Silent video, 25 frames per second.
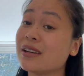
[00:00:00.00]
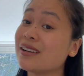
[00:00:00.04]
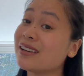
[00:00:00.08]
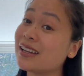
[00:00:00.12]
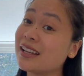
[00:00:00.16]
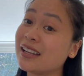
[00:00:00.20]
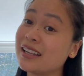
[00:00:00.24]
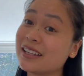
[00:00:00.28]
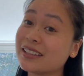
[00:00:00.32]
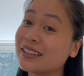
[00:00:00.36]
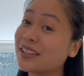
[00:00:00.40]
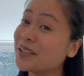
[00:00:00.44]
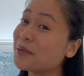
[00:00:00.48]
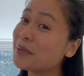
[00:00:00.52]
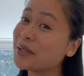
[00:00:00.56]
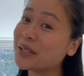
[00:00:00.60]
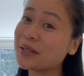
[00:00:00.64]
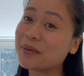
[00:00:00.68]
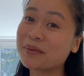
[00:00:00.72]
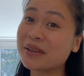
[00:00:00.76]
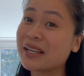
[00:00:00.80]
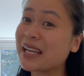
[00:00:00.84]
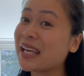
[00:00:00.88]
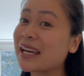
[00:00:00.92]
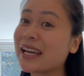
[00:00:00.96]
a little bit
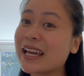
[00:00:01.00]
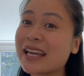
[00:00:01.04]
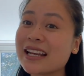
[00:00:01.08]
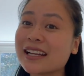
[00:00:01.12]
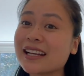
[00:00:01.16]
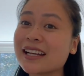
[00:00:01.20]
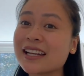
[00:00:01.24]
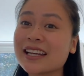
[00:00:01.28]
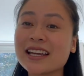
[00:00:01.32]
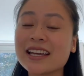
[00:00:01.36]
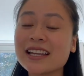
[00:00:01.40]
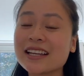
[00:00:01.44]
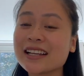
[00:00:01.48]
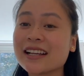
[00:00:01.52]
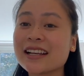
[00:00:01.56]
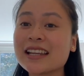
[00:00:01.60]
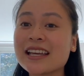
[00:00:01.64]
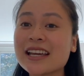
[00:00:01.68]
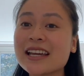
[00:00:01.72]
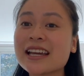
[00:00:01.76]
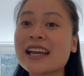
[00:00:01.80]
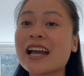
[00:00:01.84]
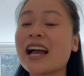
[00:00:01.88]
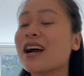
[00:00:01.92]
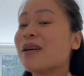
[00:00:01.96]
of click and click and
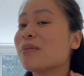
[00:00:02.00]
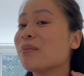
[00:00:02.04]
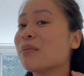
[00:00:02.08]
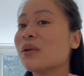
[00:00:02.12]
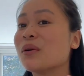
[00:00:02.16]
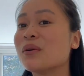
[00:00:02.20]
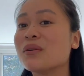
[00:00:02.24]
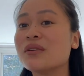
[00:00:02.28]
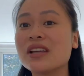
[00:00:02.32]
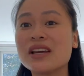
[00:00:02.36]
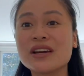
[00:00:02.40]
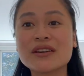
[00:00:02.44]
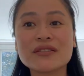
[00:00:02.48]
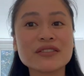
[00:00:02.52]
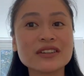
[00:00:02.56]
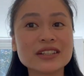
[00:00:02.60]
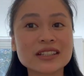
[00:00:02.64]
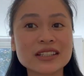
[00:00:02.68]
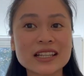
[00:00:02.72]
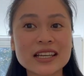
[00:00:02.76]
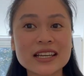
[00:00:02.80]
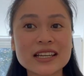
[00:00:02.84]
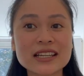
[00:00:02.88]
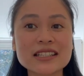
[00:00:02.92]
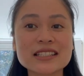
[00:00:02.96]
click, upload
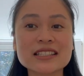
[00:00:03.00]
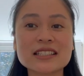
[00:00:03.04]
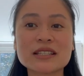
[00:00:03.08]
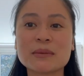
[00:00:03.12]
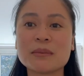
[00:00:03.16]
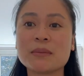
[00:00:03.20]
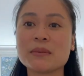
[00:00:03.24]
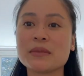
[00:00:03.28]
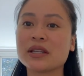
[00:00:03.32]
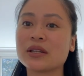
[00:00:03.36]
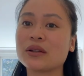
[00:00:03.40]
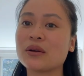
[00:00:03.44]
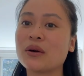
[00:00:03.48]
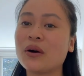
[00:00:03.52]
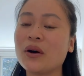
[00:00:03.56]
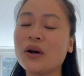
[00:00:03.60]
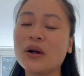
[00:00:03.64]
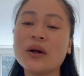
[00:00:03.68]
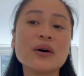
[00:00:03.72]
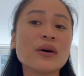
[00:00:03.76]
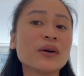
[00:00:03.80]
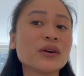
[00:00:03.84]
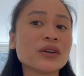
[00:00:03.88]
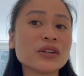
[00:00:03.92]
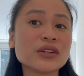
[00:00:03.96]
everything, submit
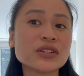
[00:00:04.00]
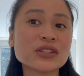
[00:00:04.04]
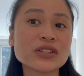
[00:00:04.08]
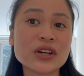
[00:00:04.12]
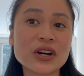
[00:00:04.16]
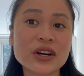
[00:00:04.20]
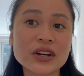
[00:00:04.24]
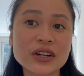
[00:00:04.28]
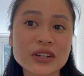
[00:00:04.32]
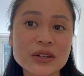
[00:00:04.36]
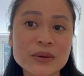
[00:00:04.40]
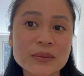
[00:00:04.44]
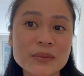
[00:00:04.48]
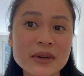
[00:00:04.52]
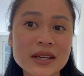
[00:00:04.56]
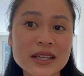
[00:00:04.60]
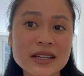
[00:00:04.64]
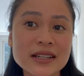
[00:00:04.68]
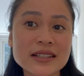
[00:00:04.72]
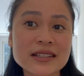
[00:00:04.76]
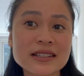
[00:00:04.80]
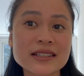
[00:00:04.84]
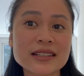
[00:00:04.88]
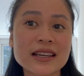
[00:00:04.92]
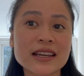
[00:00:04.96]
all your
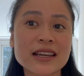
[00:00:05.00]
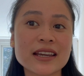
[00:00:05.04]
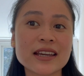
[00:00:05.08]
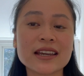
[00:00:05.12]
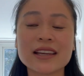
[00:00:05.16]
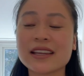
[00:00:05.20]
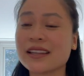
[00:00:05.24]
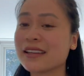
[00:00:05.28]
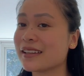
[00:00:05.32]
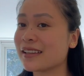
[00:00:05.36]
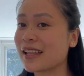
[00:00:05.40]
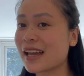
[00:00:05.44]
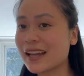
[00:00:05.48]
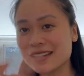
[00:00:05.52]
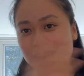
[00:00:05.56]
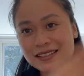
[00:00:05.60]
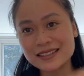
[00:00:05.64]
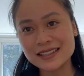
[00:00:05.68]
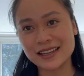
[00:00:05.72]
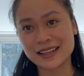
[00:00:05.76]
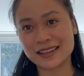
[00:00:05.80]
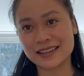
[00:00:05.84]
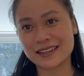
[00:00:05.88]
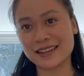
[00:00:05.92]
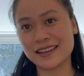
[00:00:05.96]
documents, and that's
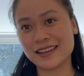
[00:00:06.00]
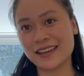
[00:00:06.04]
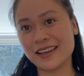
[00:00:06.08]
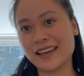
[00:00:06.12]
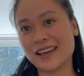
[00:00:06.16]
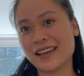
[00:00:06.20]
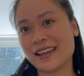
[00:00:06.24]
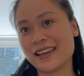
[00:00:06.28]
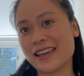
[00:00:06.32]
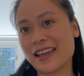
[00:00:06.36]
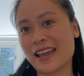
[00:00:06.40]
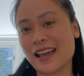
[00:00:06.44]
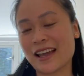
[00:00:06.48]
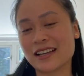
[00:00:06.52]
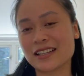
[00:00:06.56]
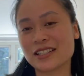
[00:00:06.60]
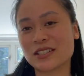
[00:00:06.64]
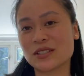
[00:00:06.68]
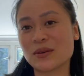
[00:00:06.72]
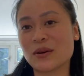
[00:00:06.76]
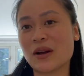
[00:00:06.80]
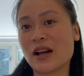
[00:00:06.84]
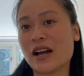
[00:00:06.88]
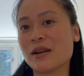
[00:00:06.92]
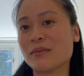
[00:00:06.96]
it. Yeah,
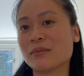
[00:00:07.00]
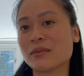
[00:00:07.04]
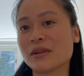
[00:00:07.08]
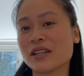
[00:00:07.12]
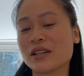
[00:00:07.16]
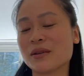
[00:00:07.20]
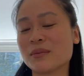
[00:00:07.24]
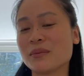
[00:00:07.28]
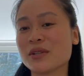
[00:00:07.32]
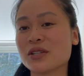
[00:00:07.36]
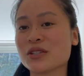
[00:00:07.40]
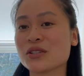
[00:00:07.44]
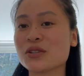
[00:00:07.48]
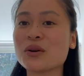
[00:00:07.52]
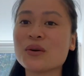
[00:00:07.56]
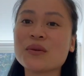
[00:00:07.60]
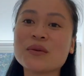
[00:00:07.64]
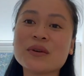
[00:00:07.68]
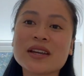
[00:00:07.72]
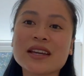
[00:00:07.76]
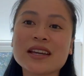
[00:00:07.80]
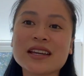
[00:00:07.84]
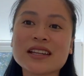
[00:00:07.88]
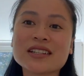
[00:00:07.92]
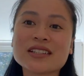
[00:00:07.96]
so I'm gonna be
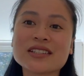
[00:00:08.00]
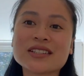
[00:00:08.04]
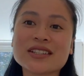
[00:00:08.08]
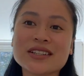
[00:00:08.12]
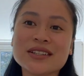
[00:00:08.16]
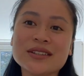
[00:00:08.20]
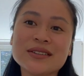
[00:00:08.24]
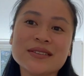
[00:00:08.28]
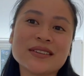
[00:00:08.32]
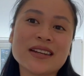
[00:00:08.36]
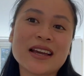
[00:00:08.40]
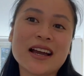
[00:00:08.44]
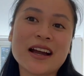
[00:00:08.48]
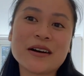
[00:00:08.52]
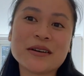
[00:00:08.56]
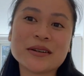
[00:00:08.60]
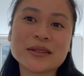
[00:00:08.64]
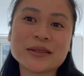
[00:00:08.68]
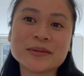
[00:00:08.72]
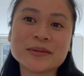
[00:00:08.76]
showing it to you now.